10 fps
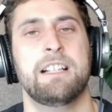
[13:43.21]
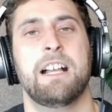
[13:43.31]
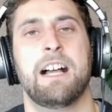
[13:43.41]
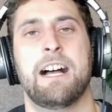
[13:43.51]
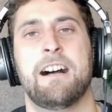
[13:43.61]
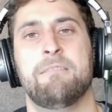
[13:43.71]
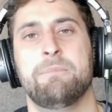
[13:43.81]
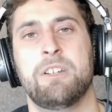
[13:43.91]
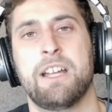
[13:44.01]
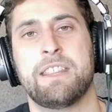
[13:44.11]

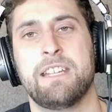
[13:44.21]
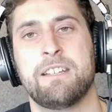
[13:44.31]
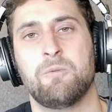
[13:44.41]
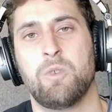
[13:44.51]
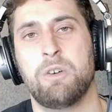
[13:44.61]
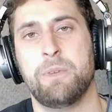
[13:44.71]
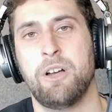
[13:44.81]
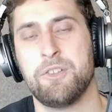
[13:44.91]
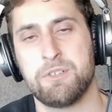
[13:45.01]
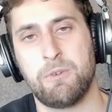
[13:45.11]
I think what we
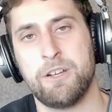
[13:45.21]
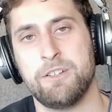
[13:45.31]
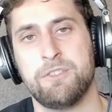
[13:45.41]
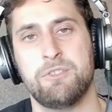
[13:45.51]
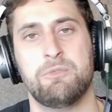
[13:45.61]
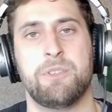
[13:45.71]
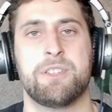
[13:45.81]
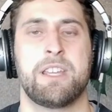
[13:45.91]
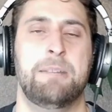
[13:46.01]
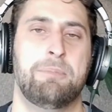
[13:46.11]
also wanted to do was
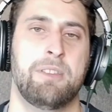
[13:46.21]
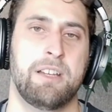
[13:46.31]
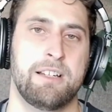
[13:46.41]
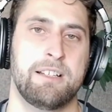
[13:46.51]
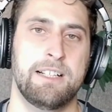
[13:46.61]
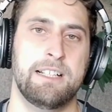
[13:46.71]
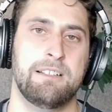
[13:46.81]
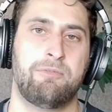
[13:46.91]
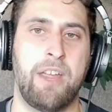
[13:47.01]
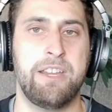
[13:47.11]
keep the
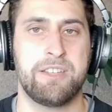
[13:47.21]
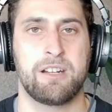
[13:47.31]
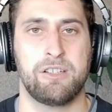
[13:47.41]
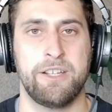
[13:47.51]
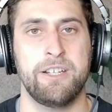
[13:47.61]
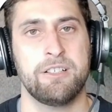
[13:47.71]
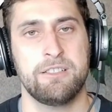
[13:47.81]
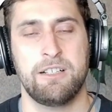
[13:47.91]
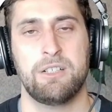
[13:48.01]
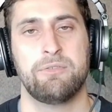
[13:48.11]
face
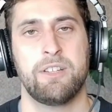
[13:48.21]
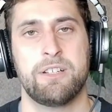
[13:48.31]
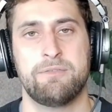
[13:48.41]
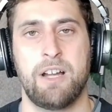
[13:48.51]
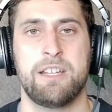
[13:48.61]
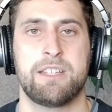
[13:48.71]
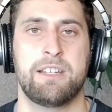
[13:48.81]
clear of the device.